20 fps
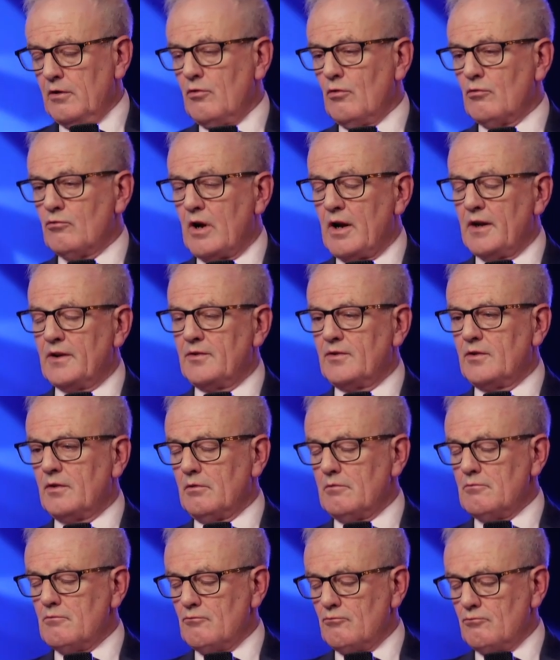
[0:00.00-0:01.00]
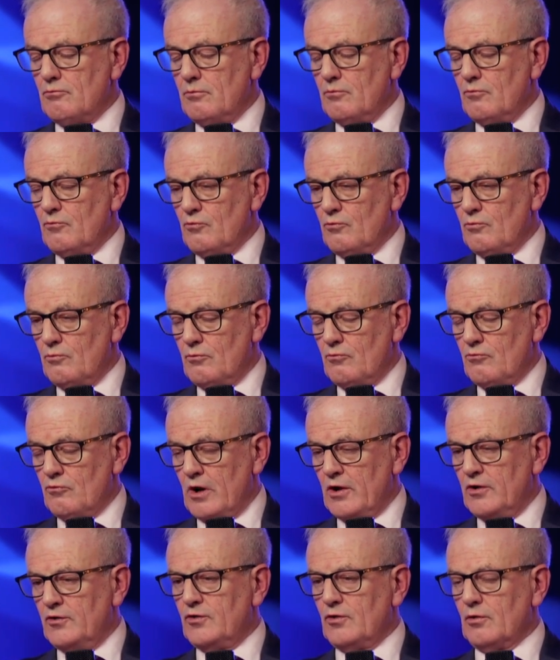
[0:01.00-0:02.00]
you're right to
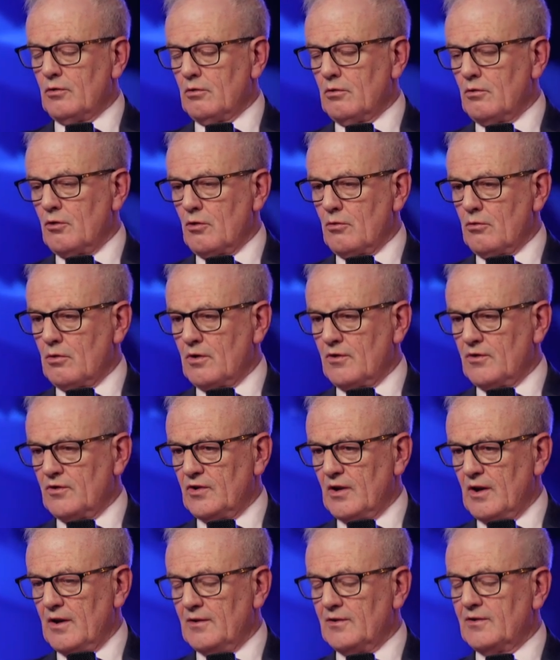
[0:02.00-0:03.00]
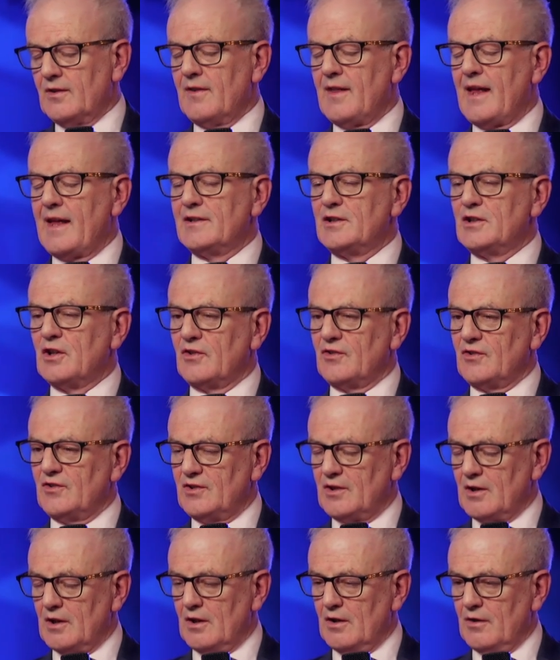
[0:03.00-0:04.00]
raise your, your concerns, and that just
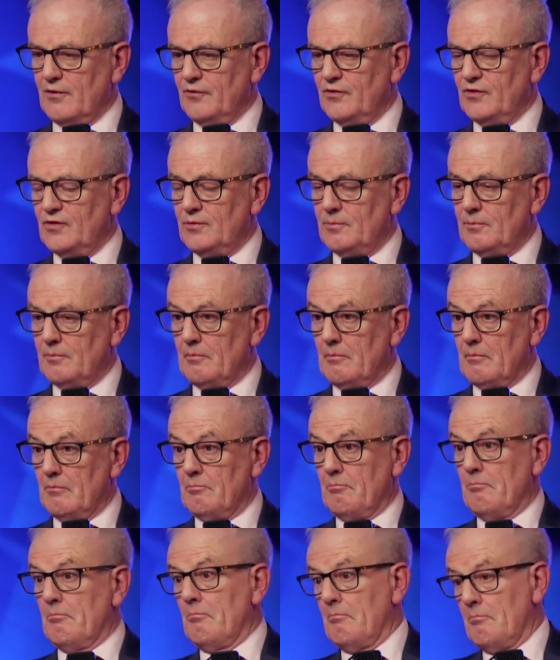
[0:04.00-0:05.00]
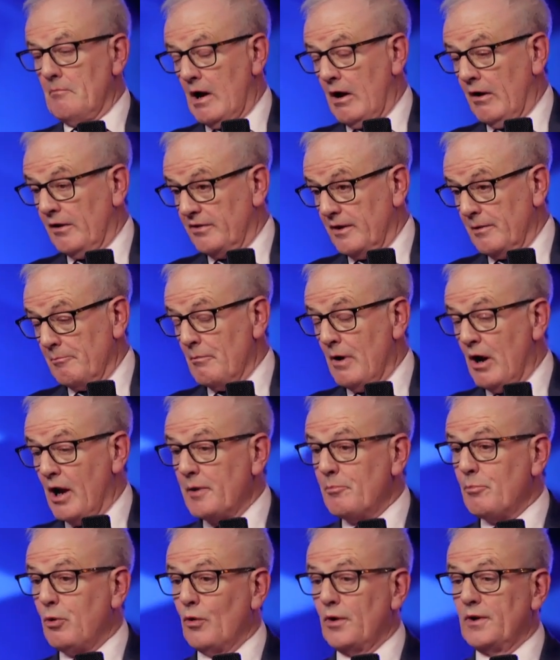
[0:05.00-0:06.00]
serves, I think, my
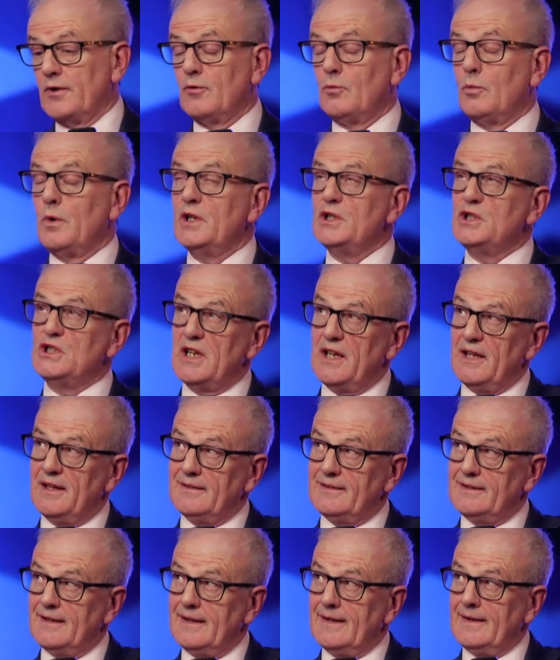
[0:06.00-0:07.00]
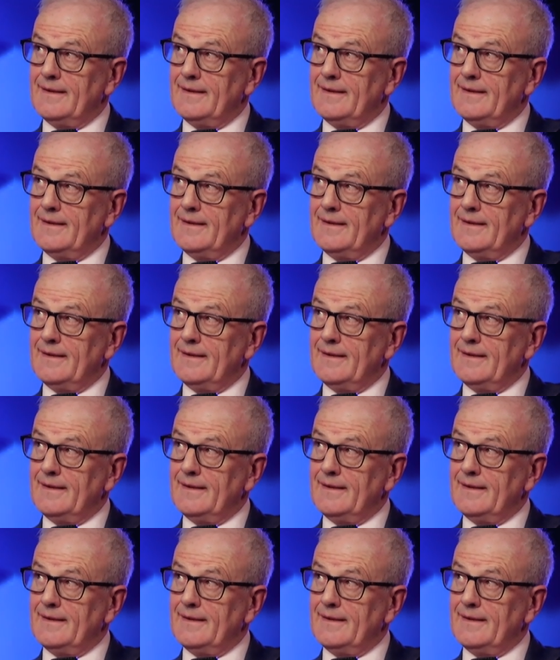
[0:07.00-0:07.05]
point, which is